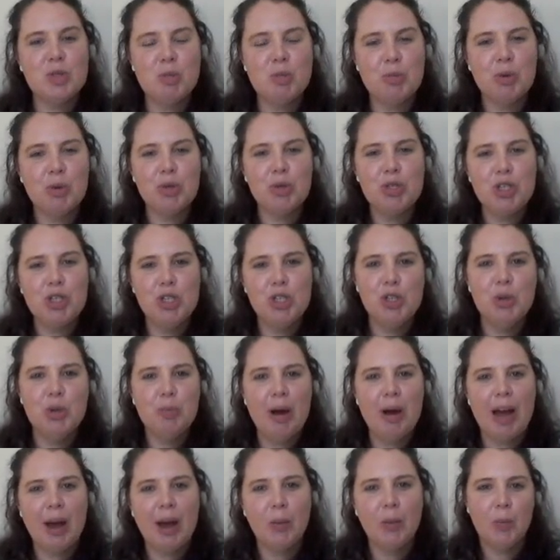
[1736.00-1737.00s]
was brought to you
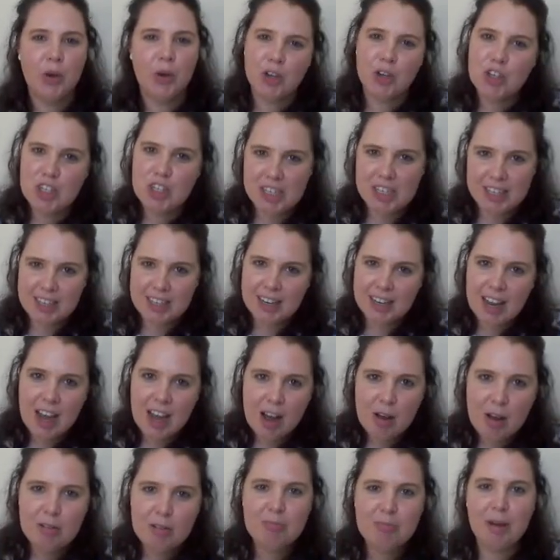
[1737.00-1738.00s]
by Worksheet
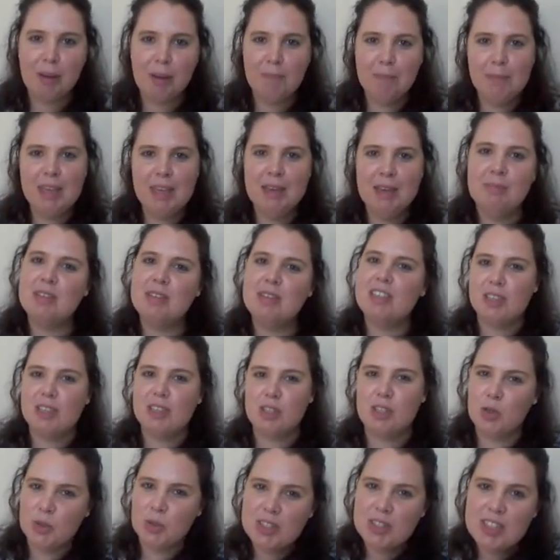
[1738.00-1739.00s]
Cloud, by me,
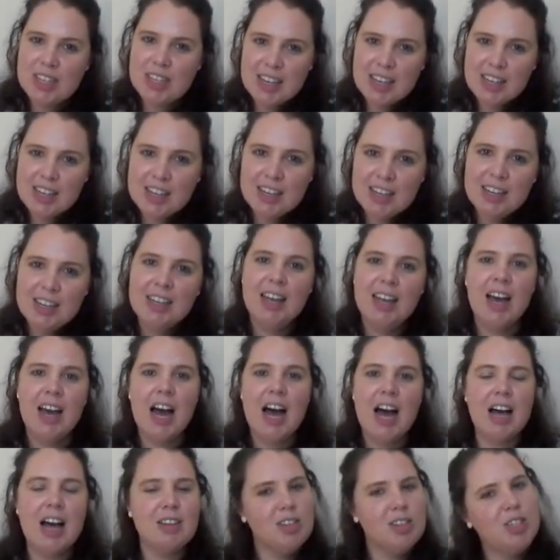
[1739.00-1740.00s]
Missus Nautier.
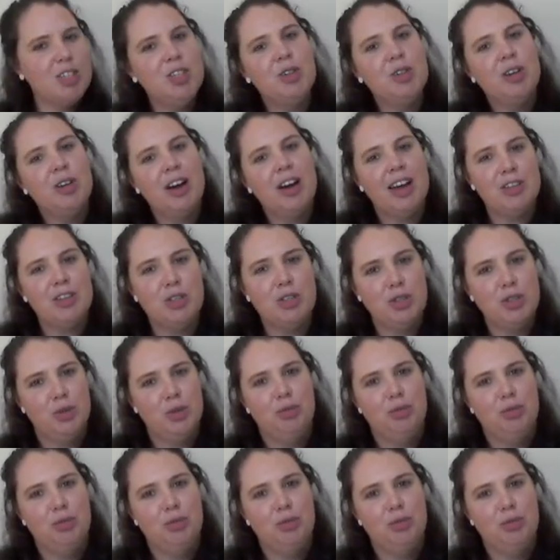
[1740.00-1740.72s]
I'll see you guys